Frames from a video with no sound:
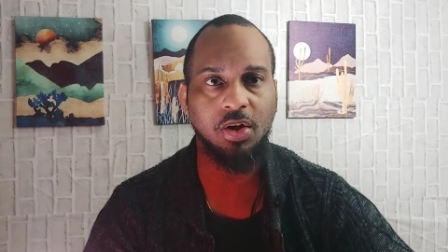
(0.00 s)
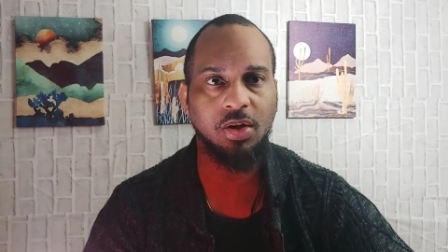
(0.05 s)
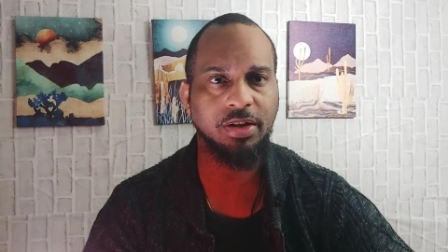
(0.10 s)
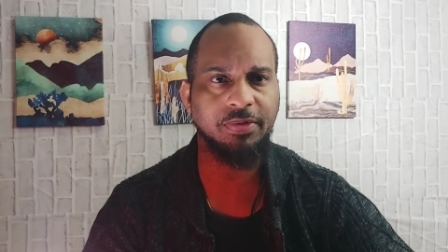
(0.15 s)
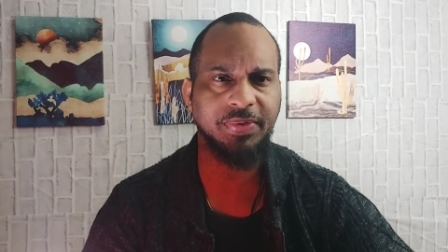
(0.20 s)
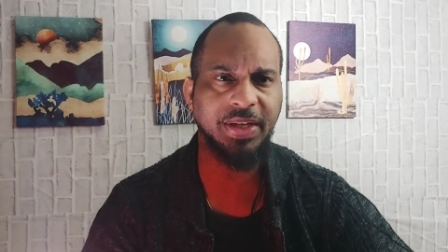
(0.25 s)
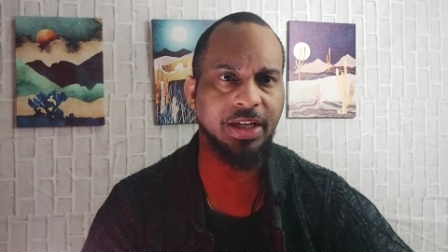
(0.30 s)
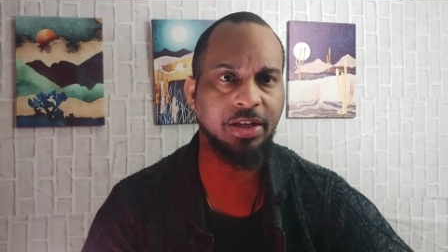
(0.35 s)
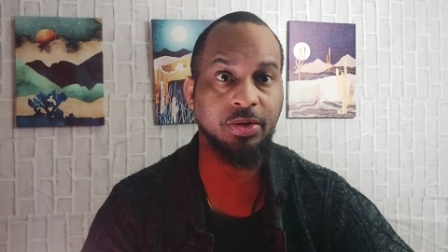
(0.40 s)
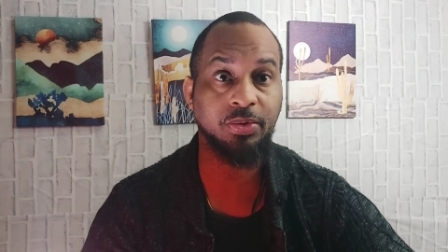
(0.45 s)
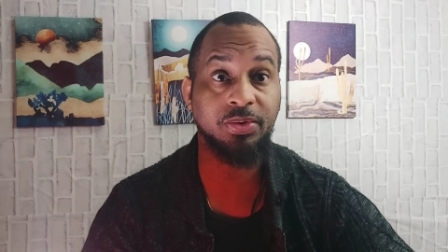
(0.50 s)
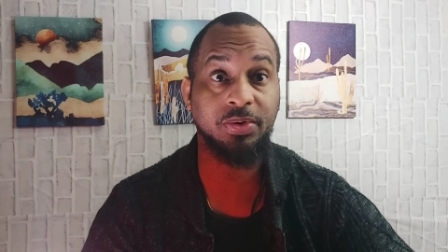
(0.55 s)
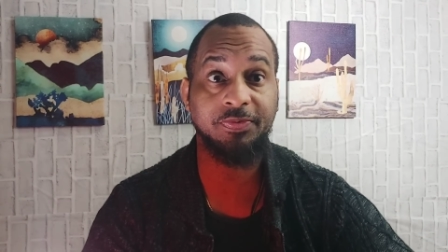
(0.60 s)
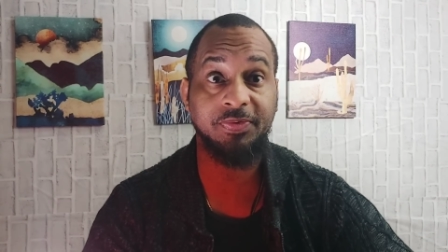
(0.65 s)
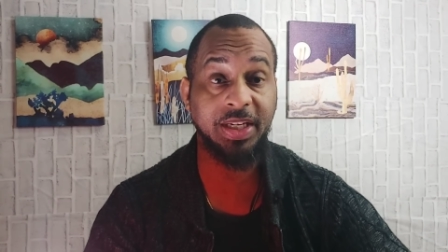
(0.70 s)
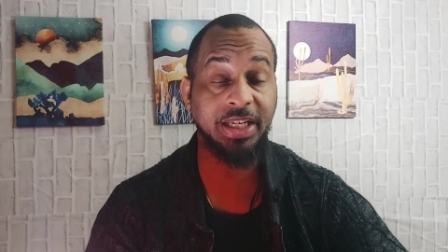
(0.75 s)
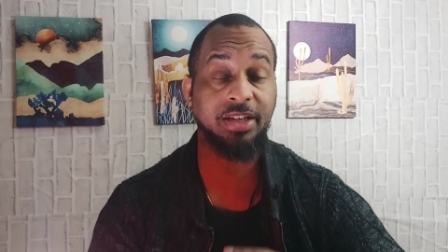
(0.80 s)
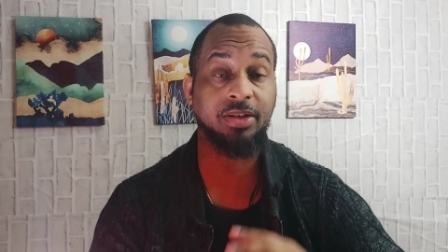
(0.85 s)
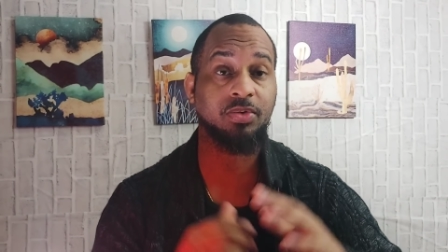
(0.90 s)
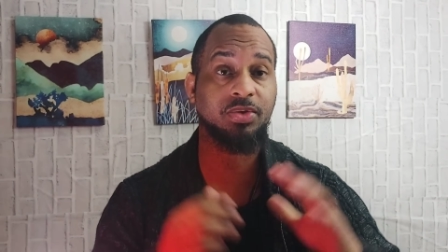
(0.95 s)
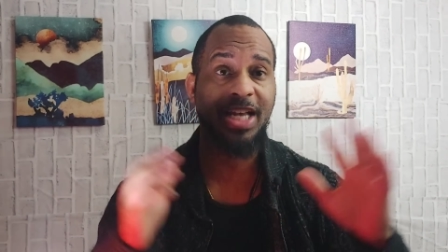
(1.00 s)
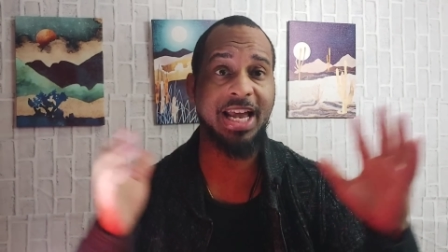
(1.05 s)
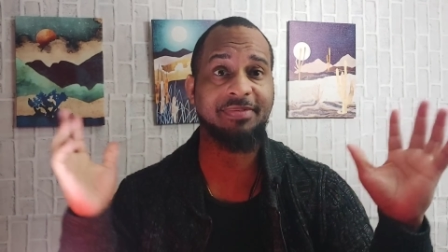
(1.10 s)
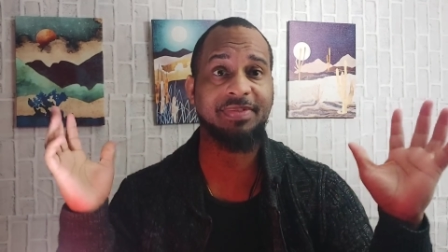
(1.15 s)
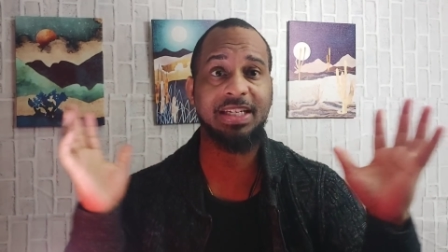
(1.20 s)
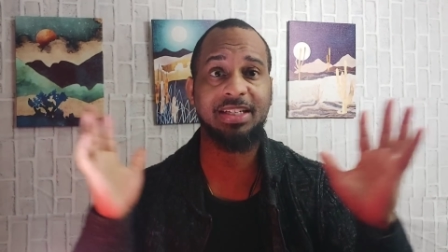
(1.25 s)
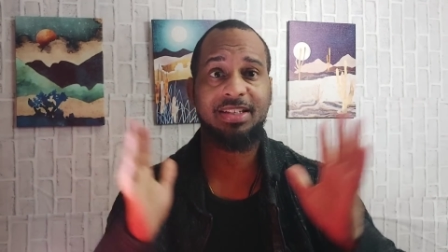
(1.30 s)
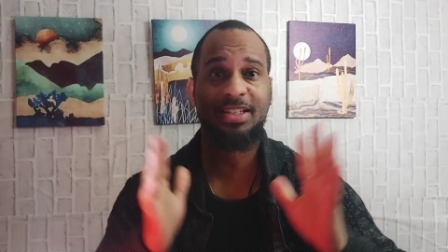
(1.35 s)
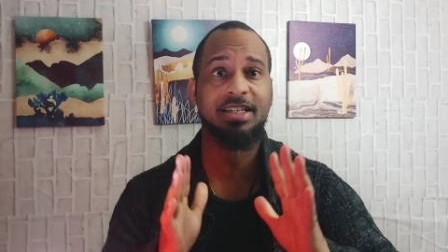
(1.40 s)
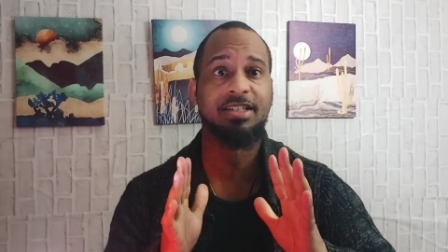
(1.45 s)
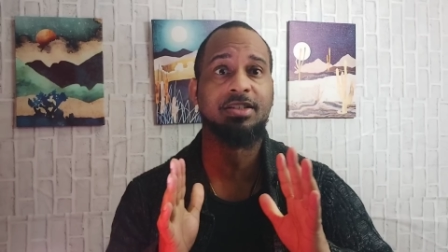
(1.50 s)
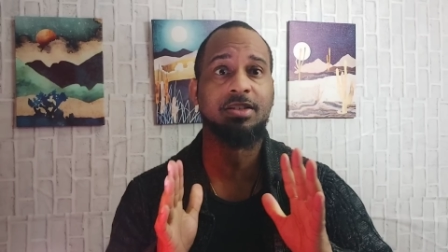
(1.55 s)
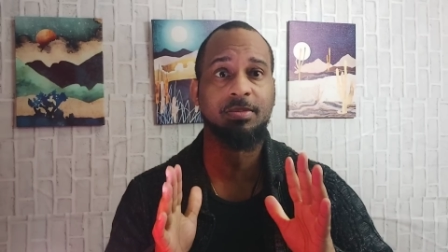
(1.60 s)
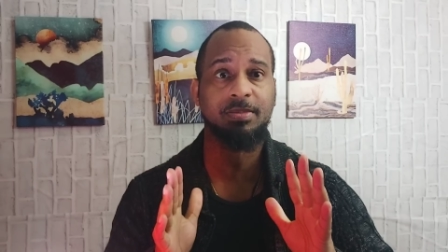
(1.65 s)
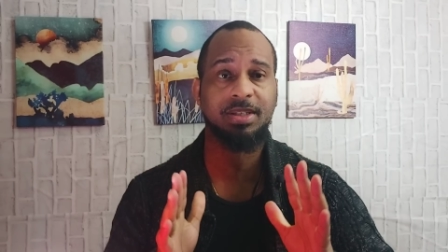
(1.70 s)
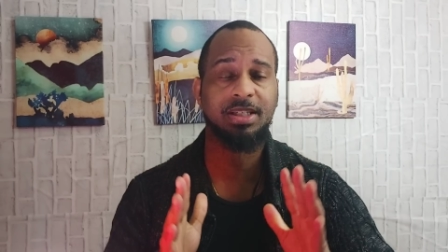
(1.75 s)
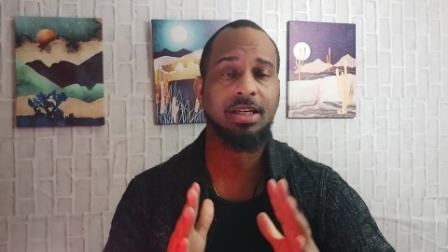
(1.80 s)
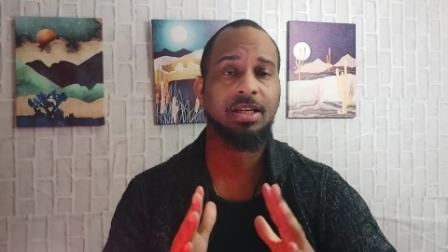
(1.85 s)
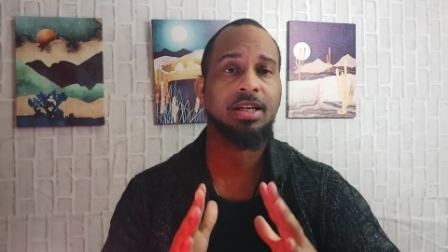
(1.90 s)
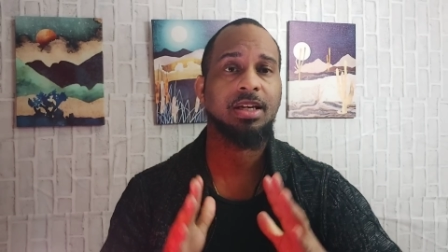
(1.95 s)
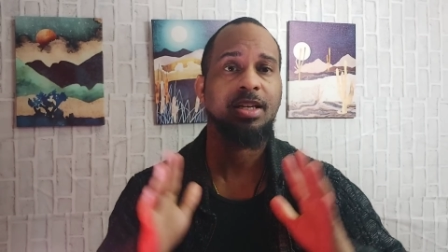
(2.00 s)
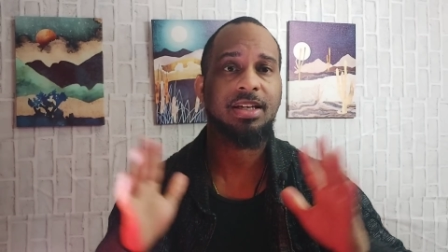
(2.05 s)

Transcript: All the vehicle, vehicles have these systems